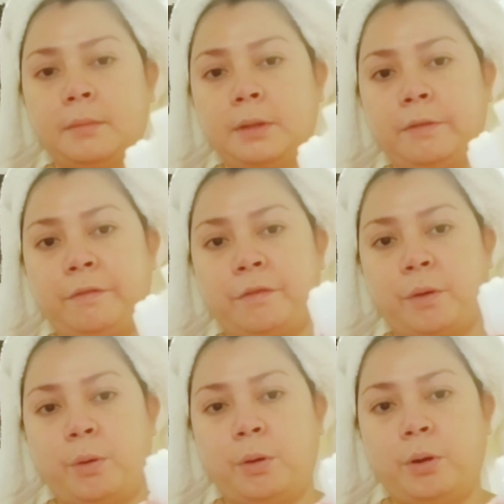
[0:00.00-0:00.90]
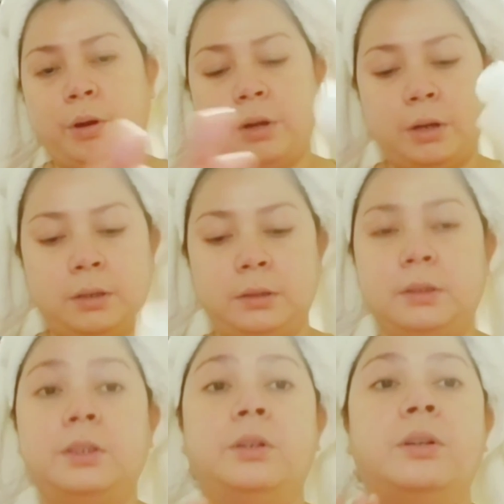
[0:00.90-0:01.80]
for
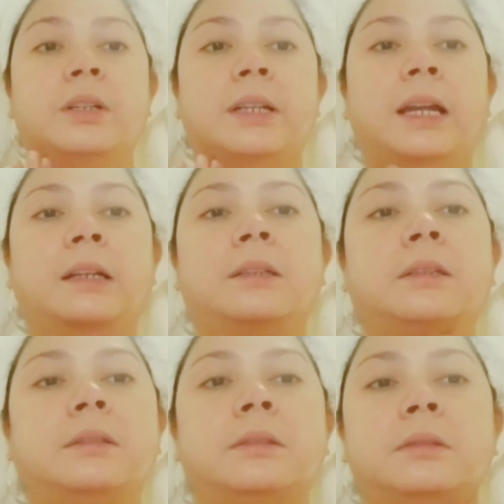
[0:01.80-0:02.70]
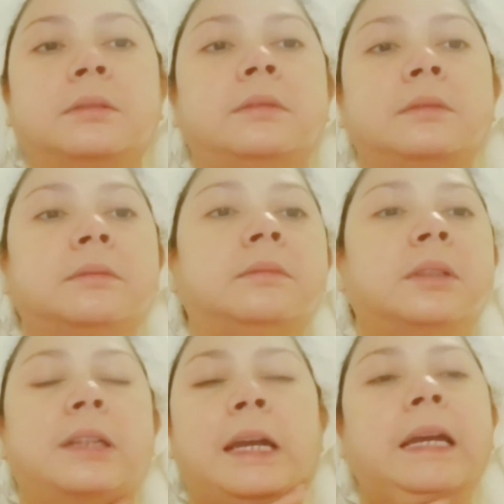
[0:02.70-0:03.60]
your neck.
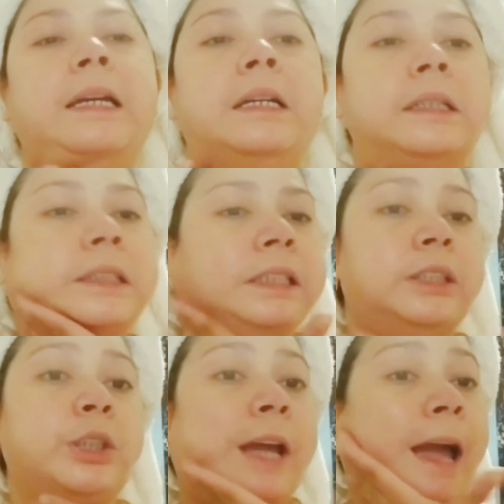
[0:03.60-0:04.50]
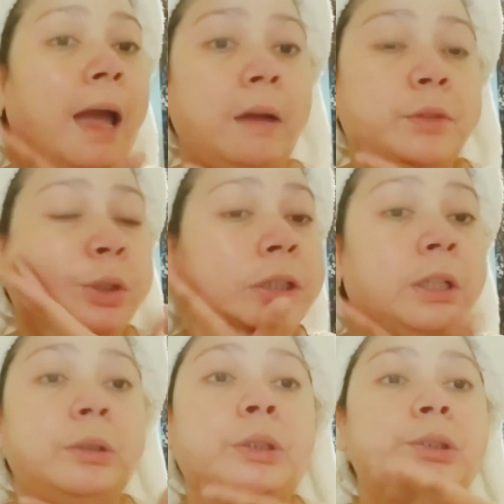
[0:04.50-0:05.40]
Okay, because you have to
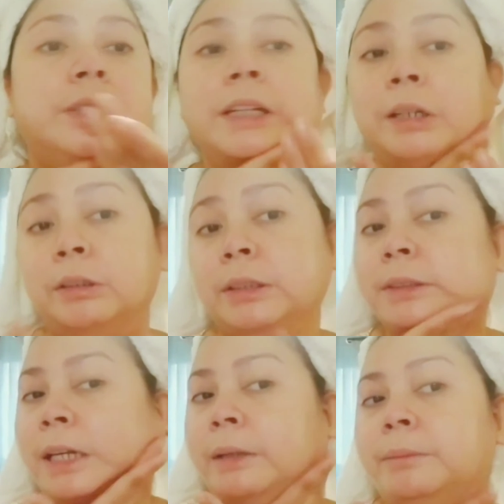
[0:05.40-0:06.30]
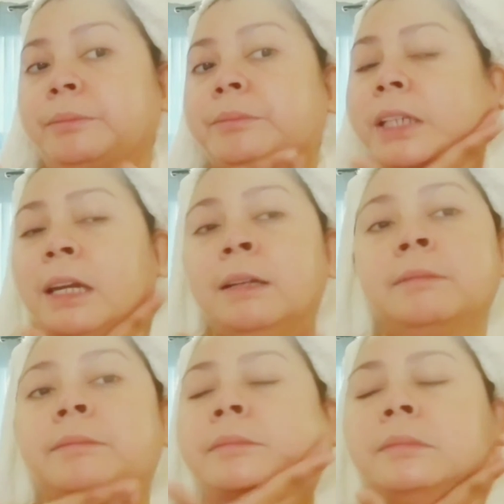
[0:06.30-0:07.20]
include your neck all the time. Okay,
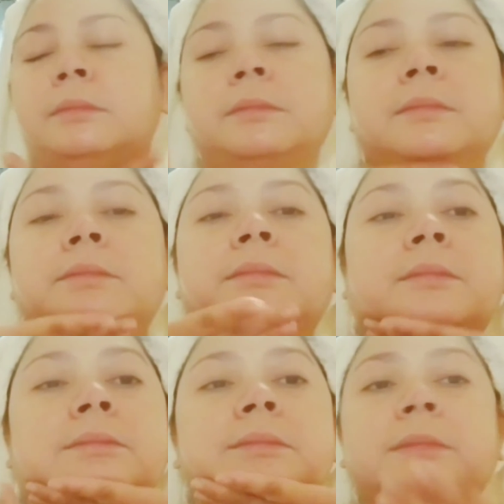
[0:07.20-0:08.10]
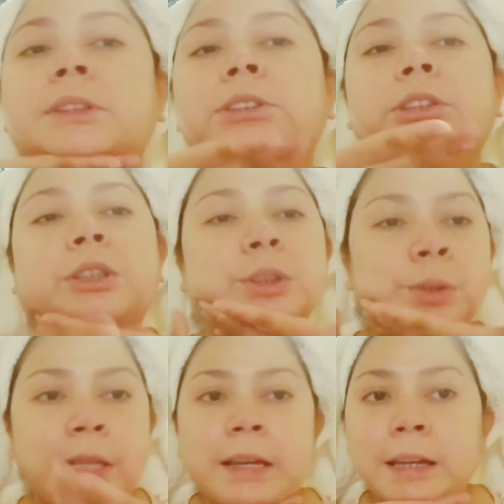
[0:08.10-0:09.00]
so you do
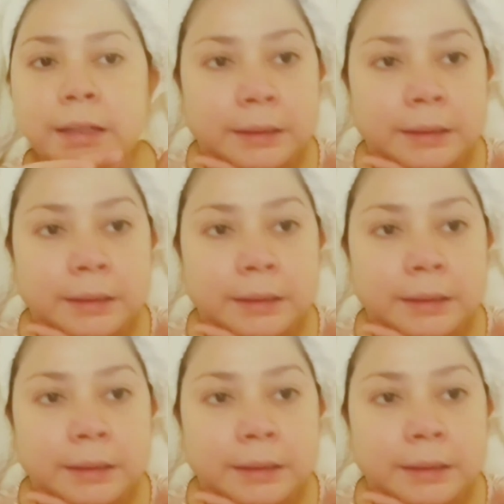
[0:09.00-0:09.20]
that.